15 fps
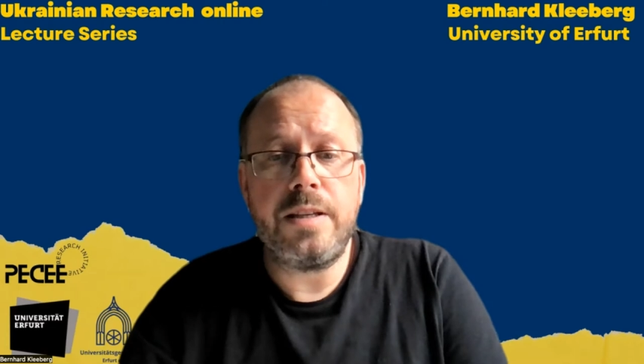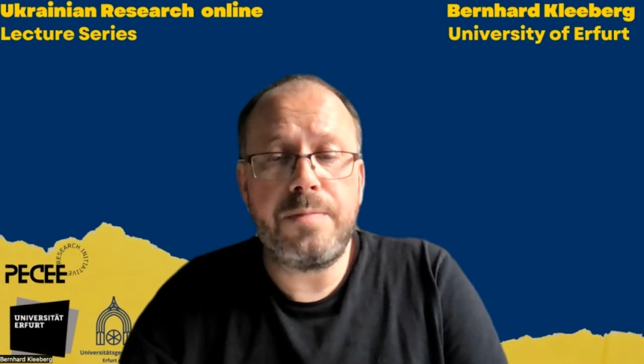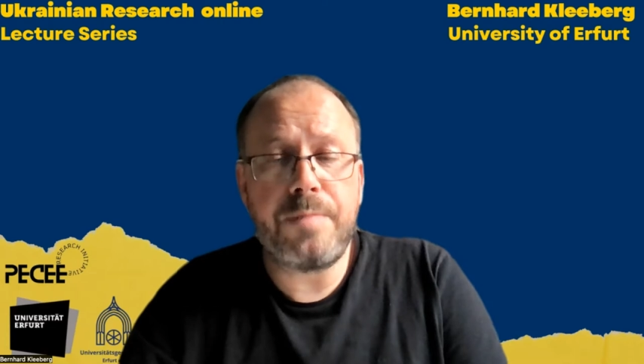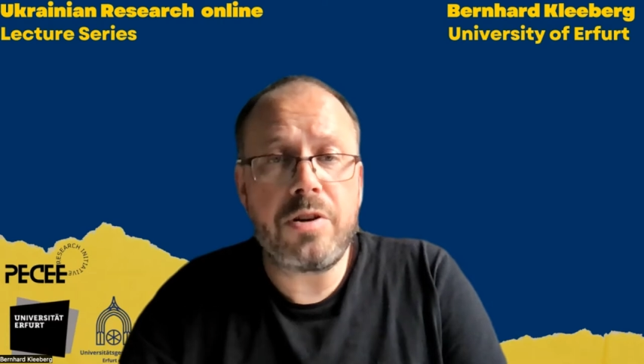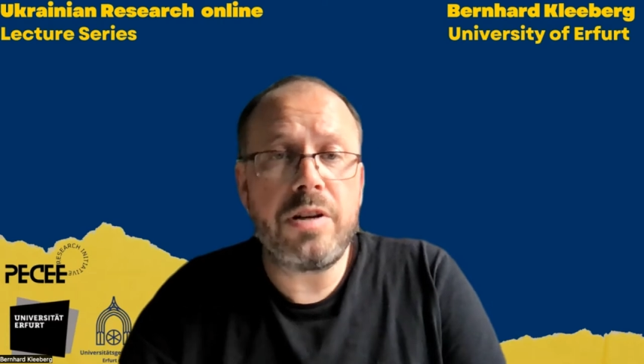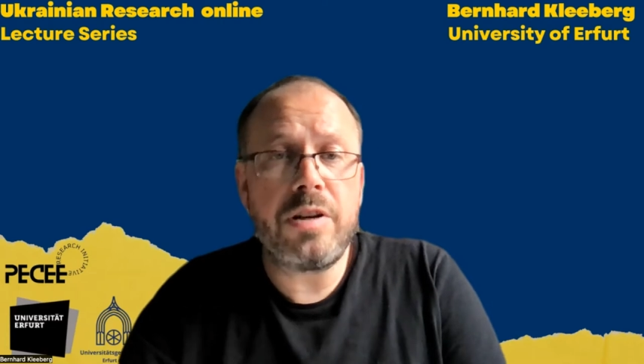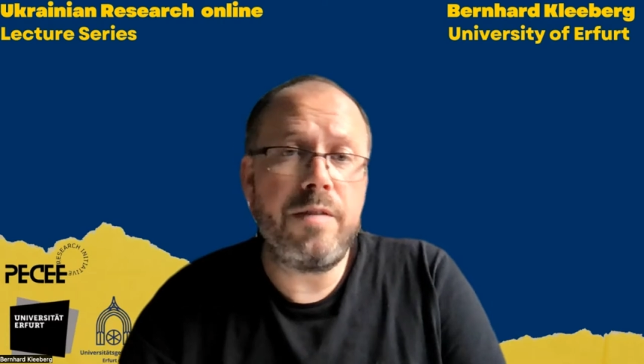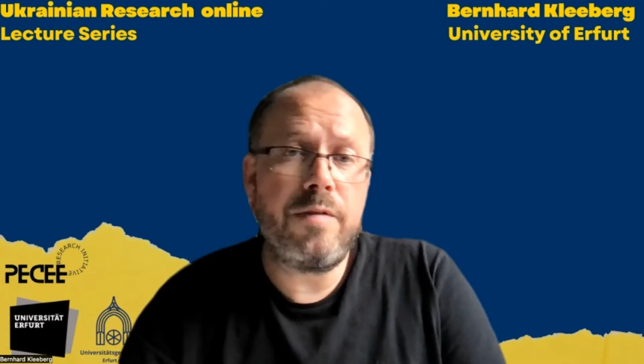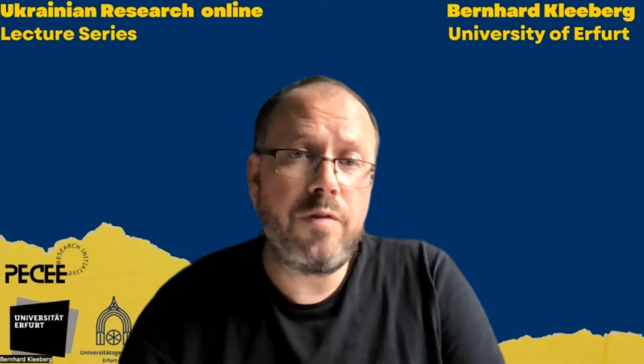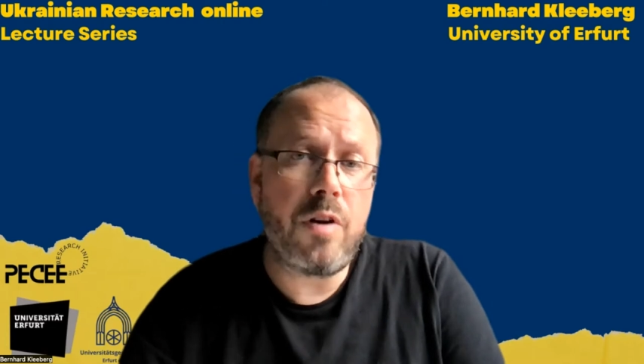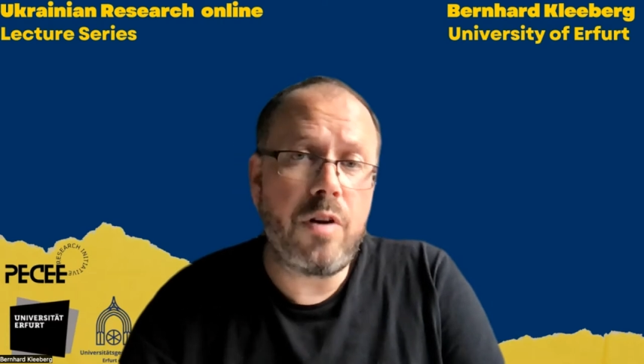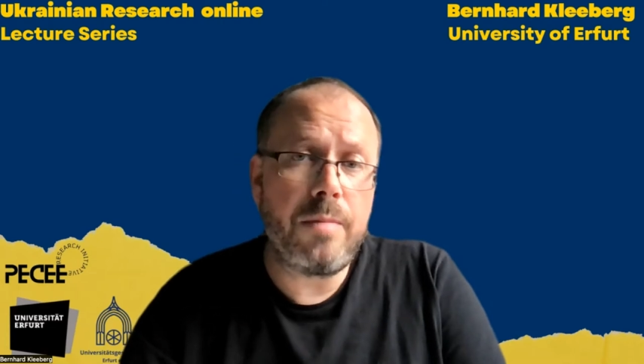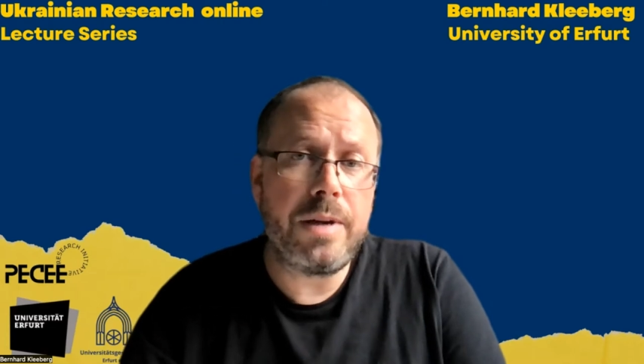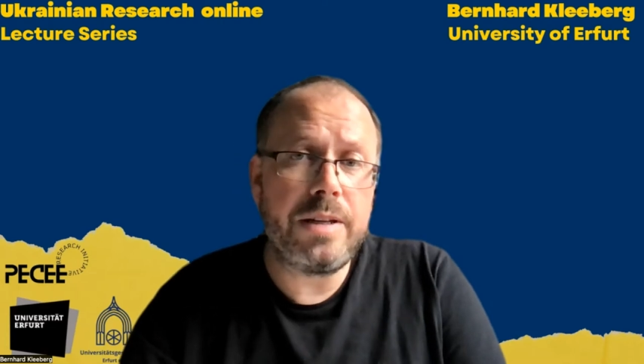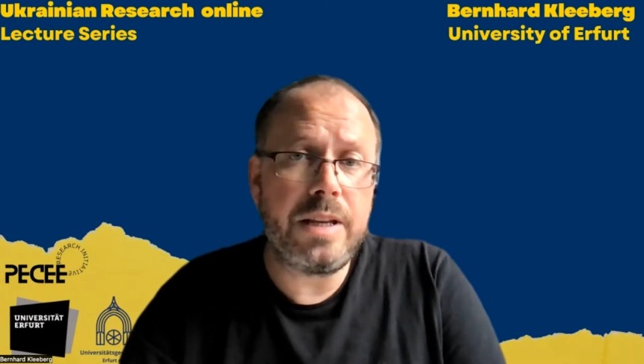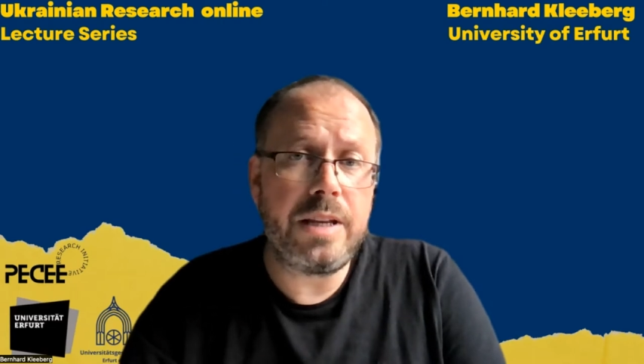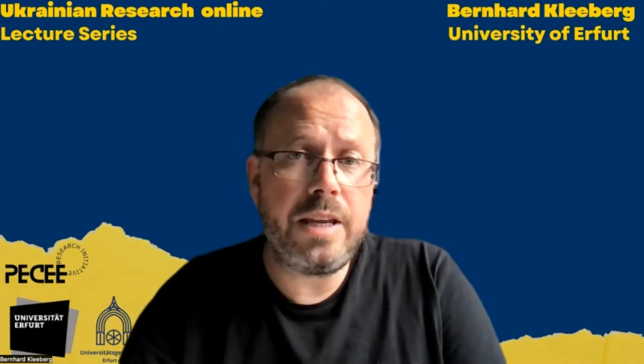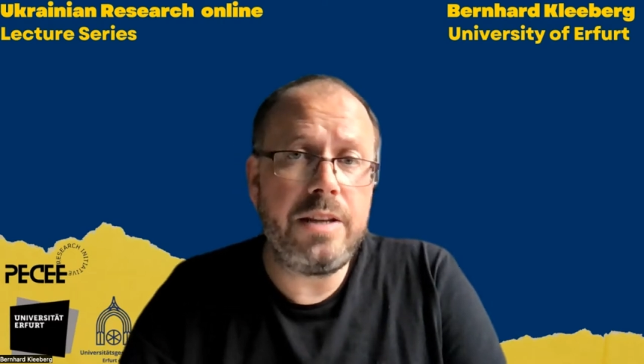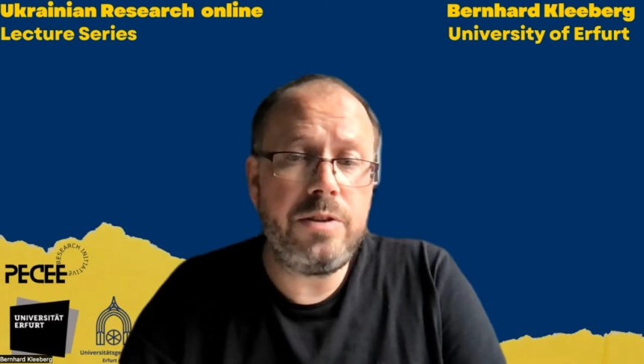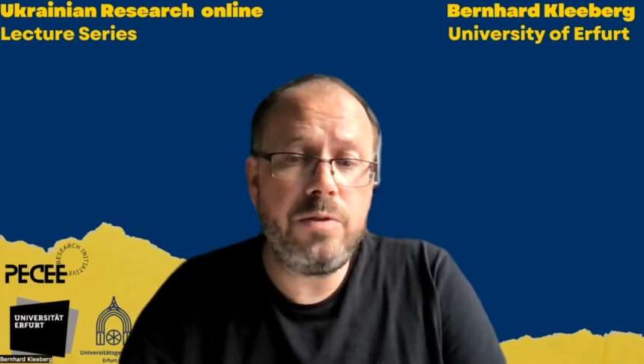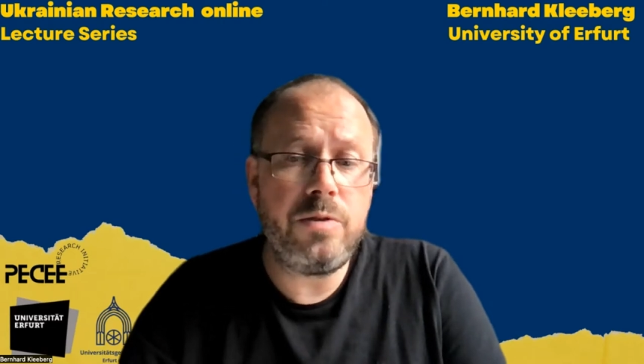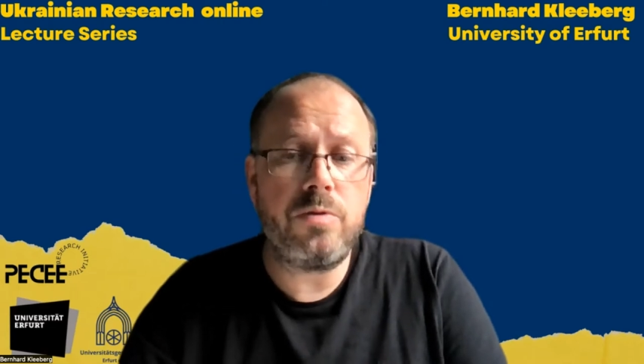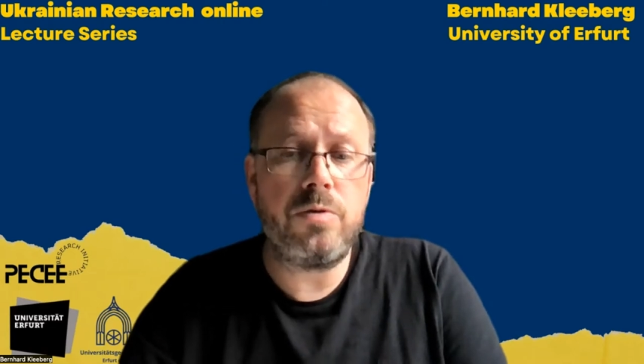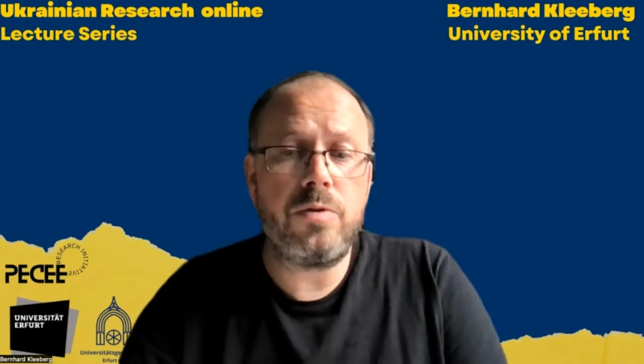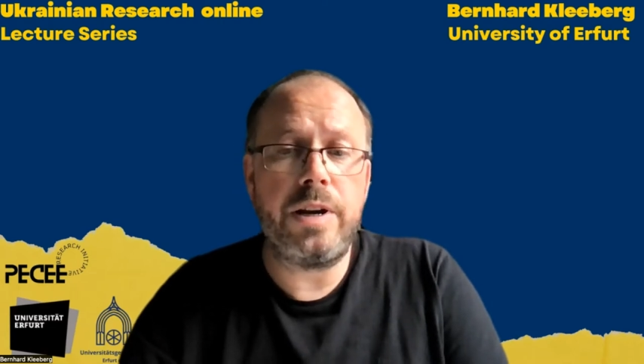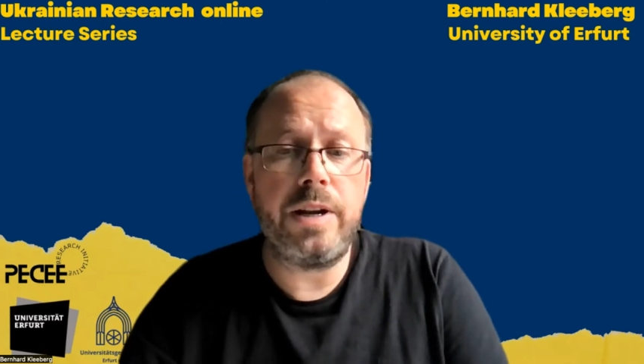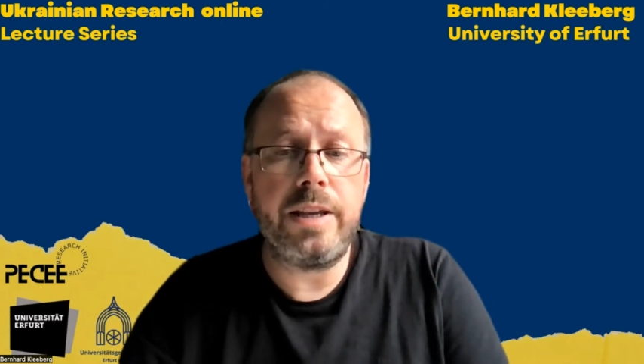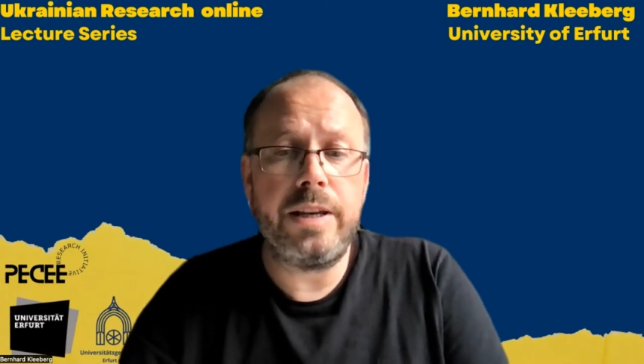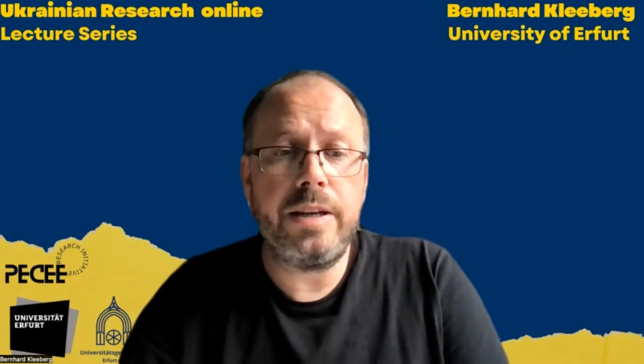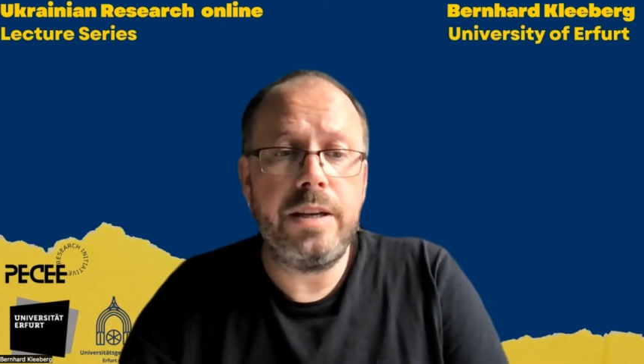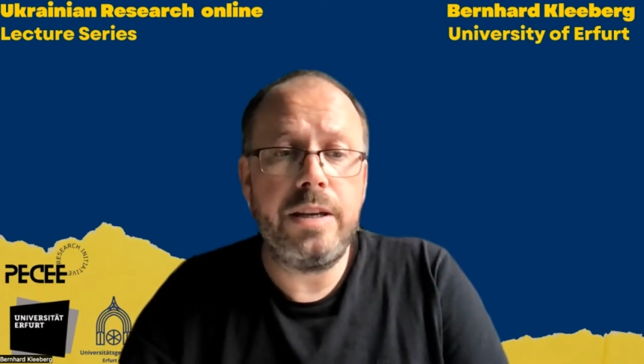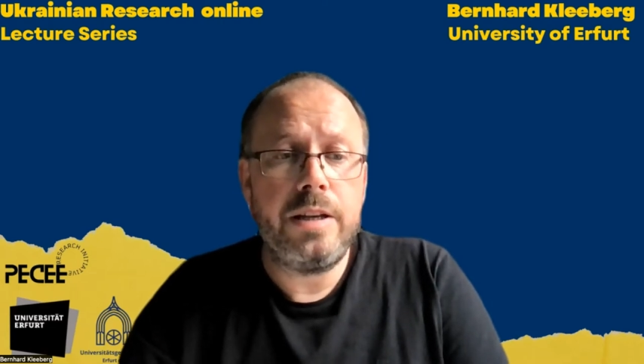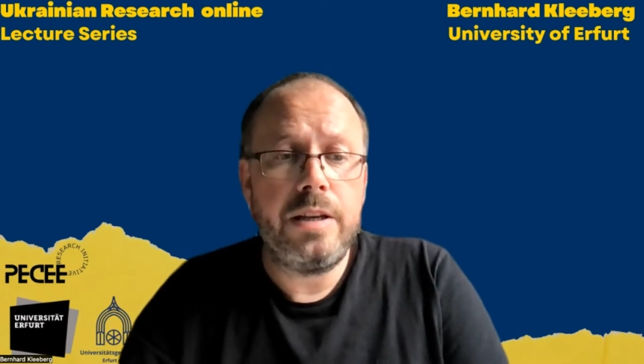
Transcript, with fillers: especially from and in Ukraine,